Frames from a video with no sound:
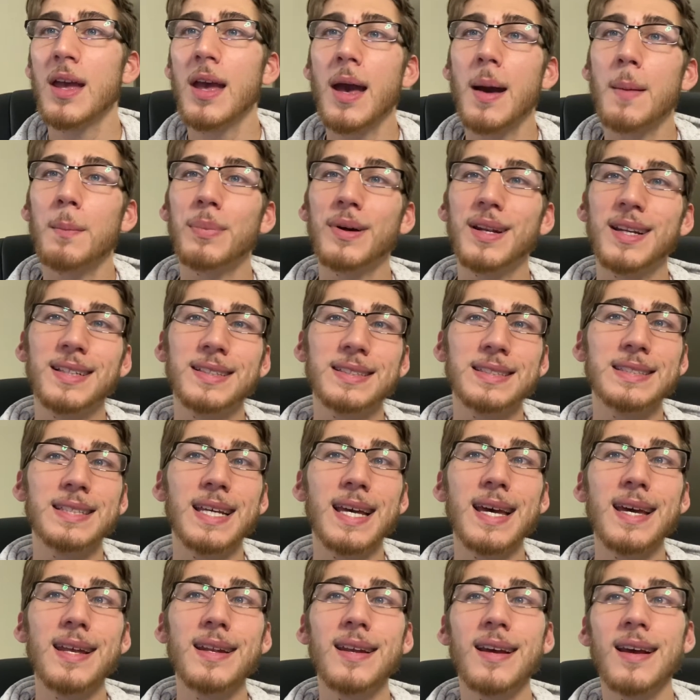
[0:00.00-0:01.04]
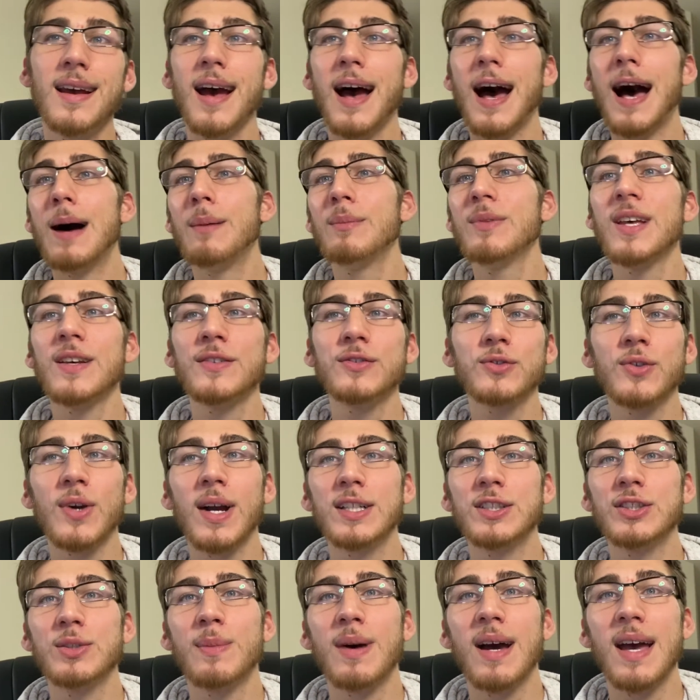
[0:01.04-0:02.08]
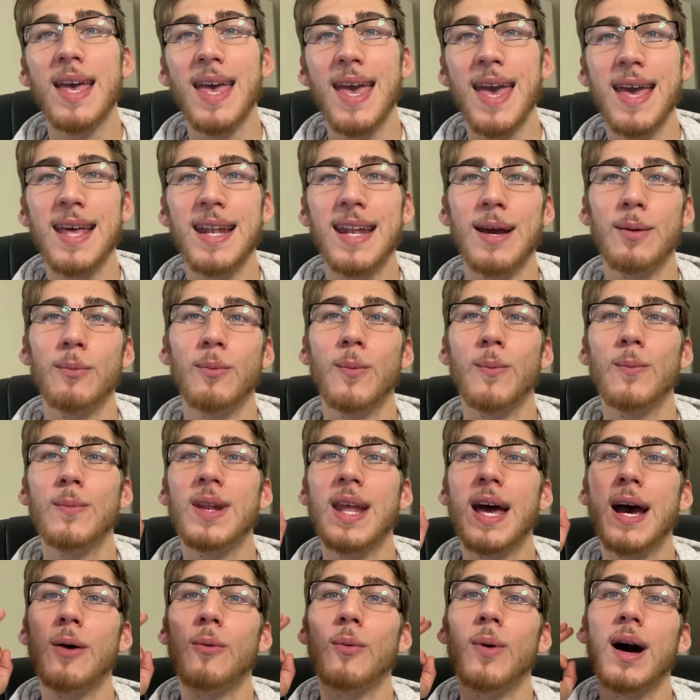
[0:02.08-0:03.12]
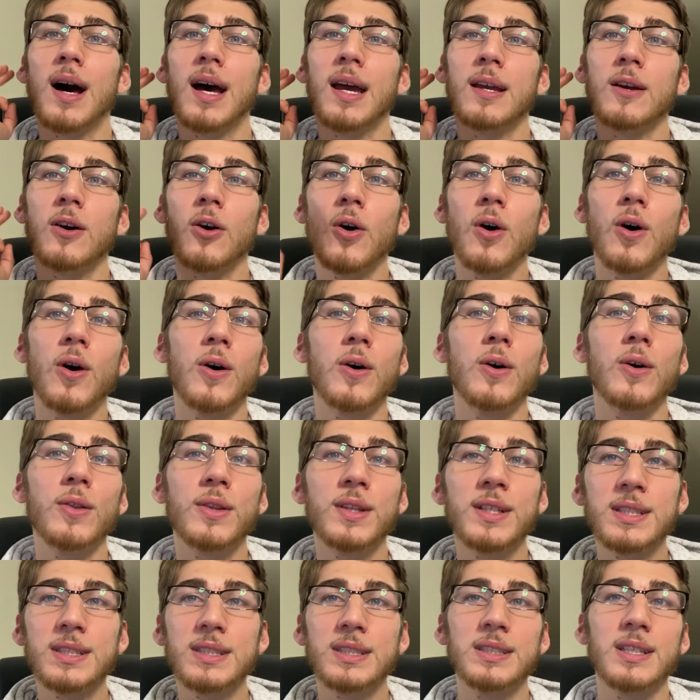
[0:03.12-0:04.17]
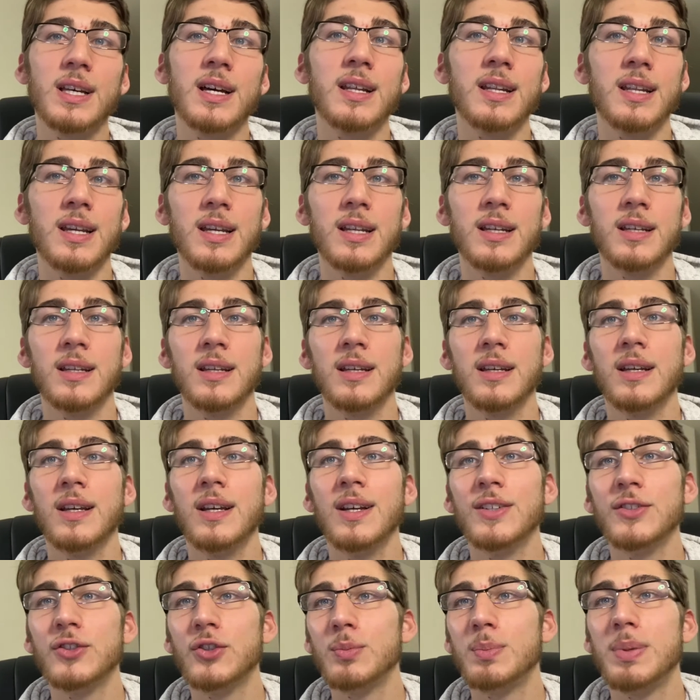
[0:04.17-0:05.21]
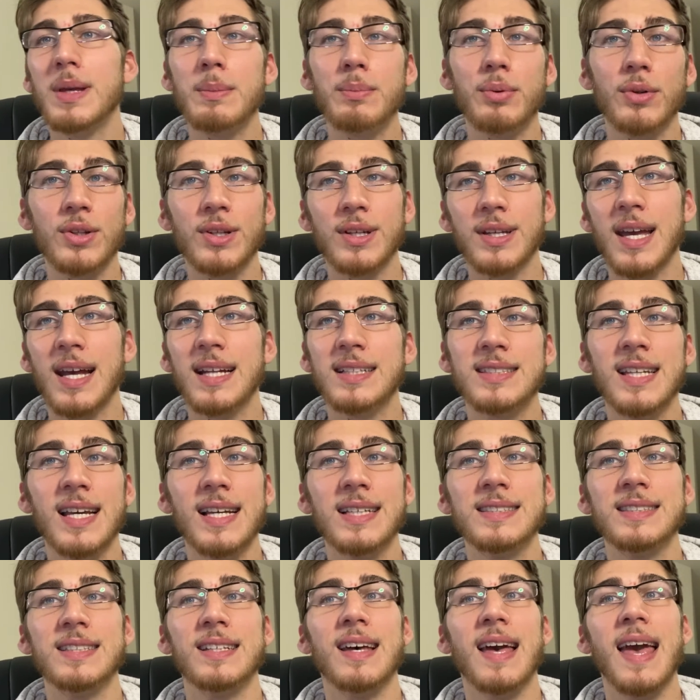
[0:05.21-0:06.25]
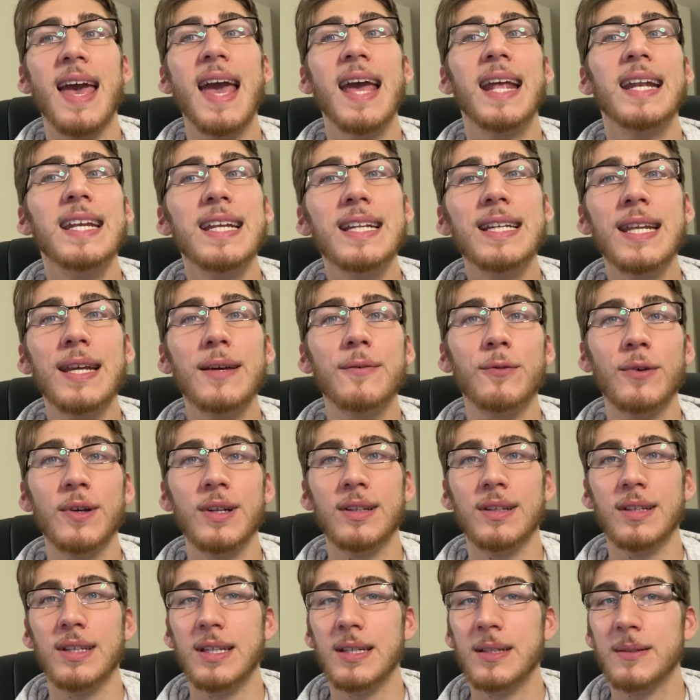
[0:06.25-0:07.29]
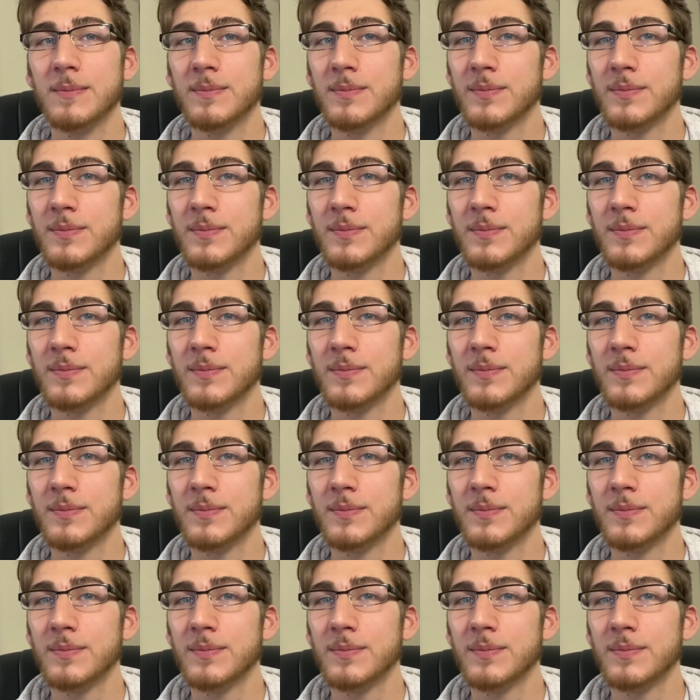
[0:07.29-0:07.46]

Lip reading: But instead, I'm left scratching my head at now why, all of a sudden, do people look at Tesla any differently?